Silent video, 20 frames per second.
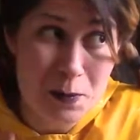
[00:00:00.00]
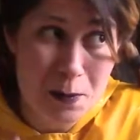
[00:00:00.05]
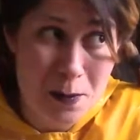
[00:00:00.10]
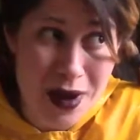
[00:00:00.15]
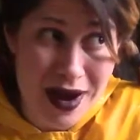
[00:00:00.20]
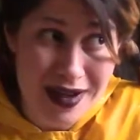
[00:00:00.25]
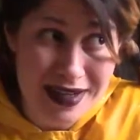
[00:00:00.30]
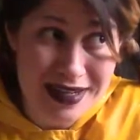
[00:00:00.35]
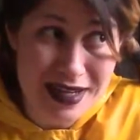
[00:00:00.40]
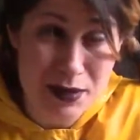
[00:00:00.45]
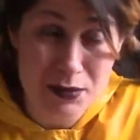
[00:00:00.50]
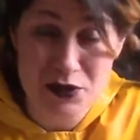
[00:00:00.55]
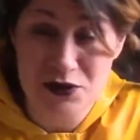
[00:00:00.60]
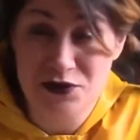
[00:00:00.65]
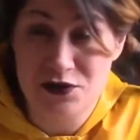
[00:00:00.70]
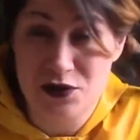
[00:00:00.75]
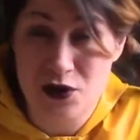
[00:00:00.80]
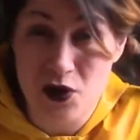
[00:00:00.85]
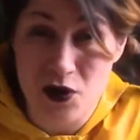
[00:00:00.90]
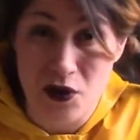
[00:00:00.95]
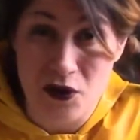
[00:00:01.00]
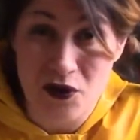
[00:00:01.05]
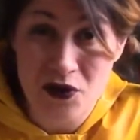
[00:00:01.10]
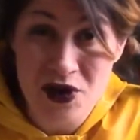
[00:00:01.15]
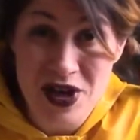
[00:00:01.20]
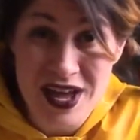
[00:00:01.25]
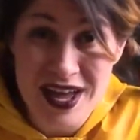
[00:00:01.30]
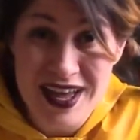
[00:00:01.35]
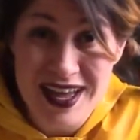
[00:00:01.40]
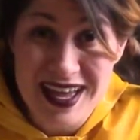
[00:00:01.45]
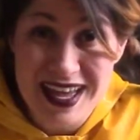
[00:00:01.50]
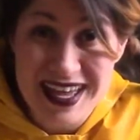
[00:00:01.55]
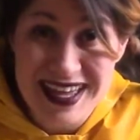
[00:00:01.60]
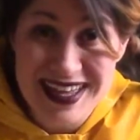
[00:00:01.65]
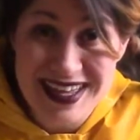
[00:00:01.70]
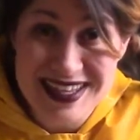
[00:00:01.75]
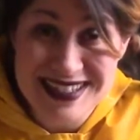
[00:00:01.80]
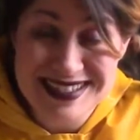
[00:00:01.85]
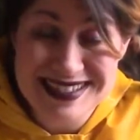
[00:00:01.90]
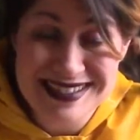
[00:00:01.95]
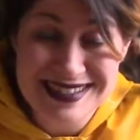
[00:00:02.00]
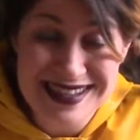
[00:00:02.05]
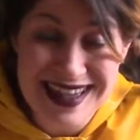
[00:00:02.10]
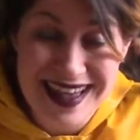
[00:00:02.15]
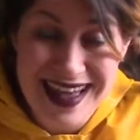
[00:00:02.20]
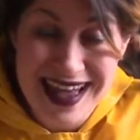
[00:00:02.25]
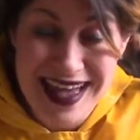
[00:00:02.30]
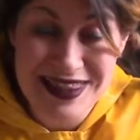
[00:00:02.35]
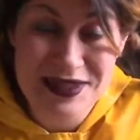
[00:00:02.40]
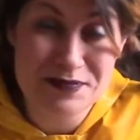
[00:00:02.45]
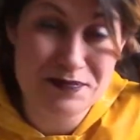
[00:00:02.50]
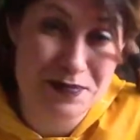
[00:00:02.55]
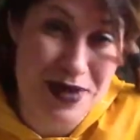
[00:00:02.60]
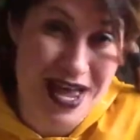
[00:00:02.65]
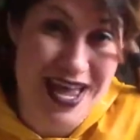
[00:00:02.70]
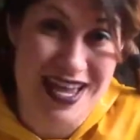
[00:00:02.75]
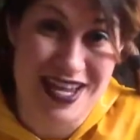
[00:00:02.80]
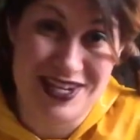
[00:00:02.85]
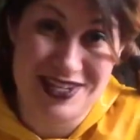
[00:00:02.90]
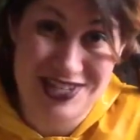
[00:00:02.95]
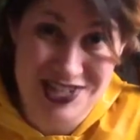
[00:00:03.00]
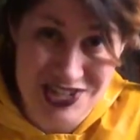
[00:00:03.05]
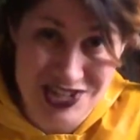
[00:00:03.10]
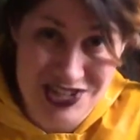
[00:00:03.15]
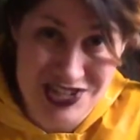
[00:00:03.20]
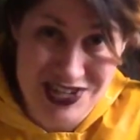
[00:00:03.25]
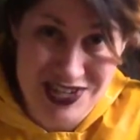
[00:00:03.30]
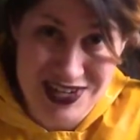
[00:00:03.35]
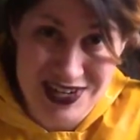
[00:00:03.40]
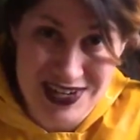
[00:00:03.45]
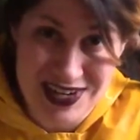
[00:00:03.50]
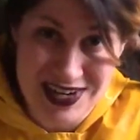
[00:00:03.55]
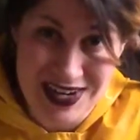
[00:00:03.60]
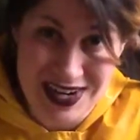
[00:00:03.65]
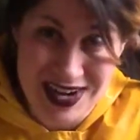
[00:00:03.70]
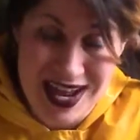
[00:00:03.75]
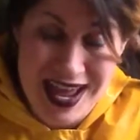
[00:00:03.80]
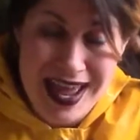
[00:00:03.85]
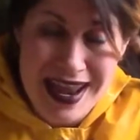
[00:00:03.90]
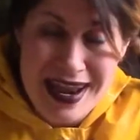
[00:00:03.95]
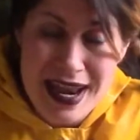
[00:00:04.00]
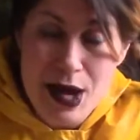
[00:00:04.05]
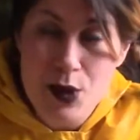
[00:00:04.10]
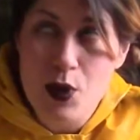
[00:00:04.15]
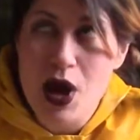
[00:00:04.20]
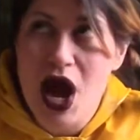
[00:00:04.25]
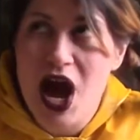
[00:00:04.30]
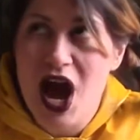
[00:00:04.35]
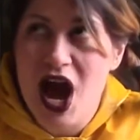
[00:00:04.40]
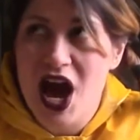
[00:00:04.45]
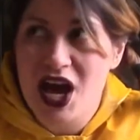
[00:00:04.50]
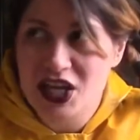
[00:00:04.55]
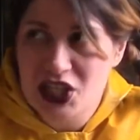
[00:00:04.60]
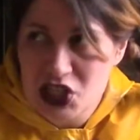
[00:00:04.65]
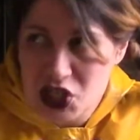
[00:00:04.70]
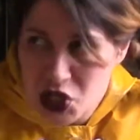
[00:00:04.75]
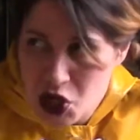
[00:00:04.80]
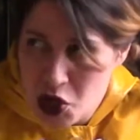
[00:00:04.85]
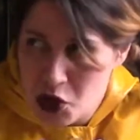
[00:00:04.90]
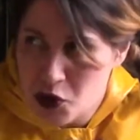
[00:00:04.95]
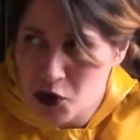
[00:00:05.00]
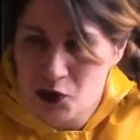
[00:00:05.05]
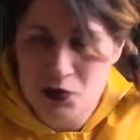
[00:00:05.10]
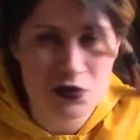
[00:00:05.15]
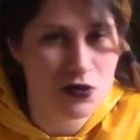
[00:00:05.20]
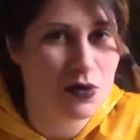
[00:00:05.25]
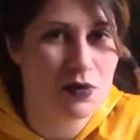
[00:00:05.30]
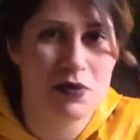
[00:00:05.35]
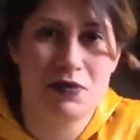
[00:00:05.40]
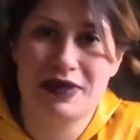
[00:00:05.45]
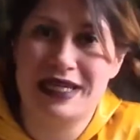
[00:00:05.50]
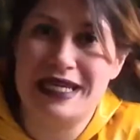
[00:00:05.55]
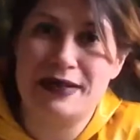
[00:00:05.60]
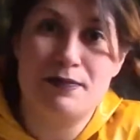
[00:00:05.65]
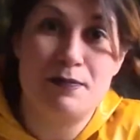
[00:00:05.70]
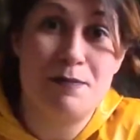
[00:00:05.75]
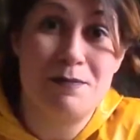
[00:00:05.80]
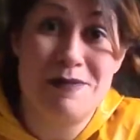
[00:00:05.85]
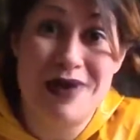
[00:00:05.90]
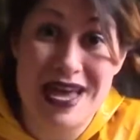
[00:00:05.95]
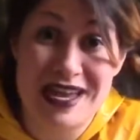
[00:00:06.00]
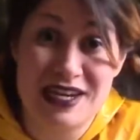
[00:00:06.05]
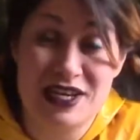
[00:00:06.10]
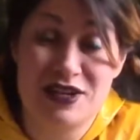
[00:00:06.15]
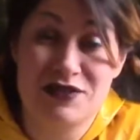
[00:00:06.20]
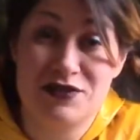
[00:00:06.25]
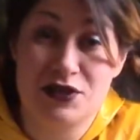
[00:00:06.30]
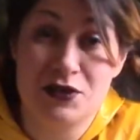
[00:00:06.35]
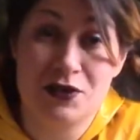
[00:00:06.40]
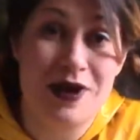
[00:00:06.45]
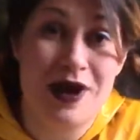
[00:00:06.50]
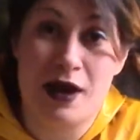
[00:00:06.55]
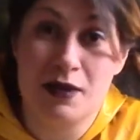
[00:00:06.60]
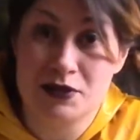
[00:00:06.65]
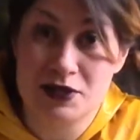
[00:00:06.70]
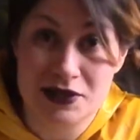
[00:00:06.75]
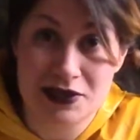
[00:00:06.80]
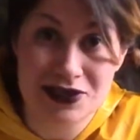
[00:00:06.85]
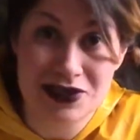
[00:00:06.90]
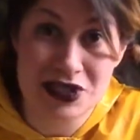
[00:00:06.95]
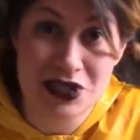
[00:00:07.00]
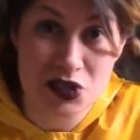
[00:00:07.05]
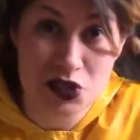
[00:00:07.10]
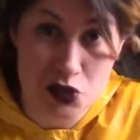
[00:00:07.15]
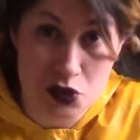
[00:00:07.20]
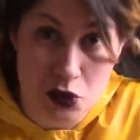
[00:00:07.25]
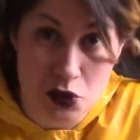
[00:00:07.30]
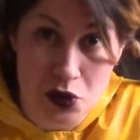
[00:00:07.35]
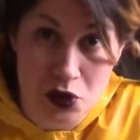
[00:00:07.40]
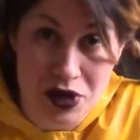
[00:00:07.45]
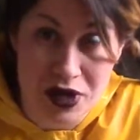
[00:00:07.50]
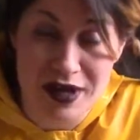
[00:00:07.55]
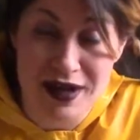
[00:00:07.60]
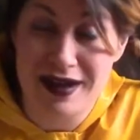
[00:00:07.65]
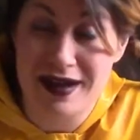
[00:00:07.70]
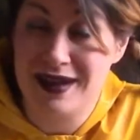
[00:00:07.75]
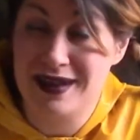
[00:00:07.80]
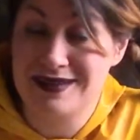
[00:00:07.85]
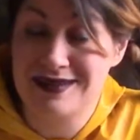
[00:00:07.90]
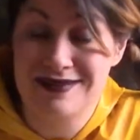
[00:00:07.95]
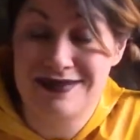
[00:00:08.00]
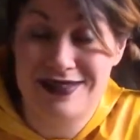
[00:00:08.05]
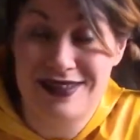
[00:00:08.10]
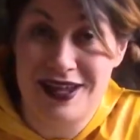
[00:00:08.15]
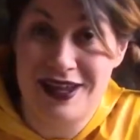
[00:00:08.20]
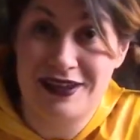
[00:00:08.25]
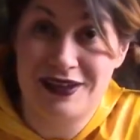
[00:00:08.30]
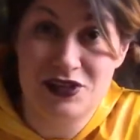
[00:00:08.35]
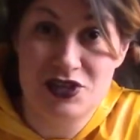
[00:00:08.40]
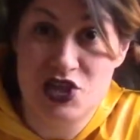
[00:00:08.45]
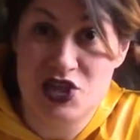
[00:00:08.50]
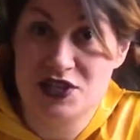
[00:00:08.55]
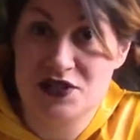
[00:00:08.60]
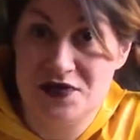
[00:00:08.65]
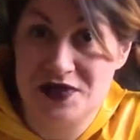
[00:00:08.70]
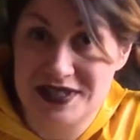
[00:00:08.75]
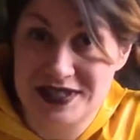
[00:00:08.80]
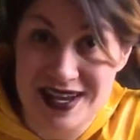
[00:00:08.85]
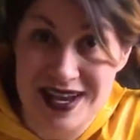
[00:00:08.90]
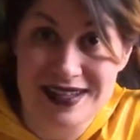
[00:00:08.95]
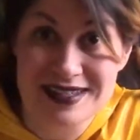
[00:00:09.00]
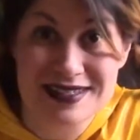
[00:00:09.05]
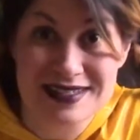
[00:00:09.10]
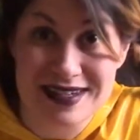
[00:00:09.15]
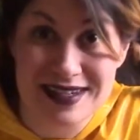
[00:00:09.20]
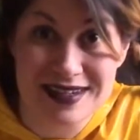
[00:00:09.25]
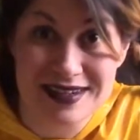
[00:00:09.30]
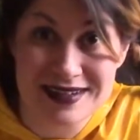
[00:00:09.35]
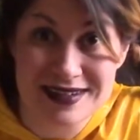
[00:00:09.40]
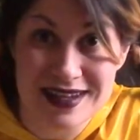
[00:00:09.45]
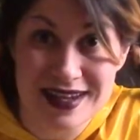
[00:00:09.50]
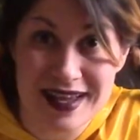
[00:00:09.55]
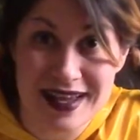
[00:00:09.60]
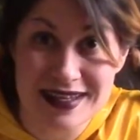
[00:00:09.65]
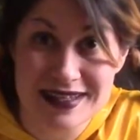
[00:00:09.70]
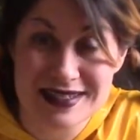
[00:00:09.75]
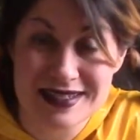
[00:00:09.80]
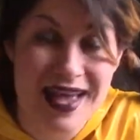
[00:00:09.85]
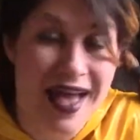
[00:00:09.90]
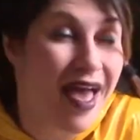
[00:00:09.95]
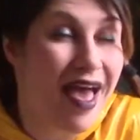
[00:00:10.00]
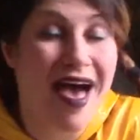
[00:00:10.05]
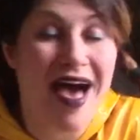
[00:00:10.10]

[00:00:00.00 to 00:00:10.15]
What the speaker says: my number 4 is Ellen Page. Now, I know probably many of you absolutely adore her and think she's fantastic in this.